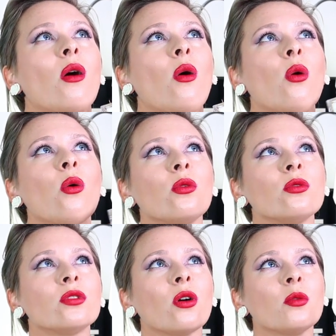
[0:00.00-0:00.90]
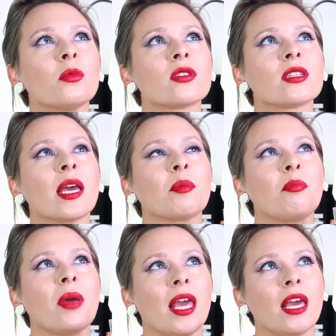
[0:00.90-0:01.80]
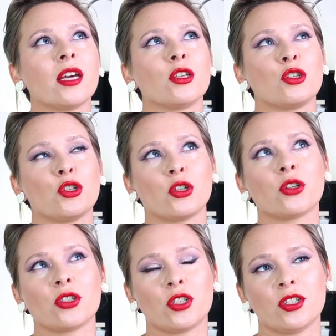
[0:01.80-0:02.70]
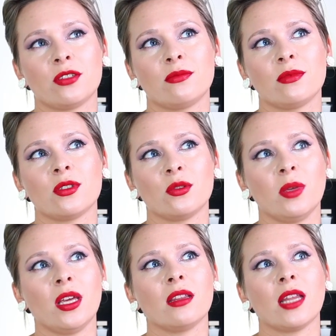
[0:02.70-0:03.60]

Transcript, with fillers: old, almost like pagan church to me,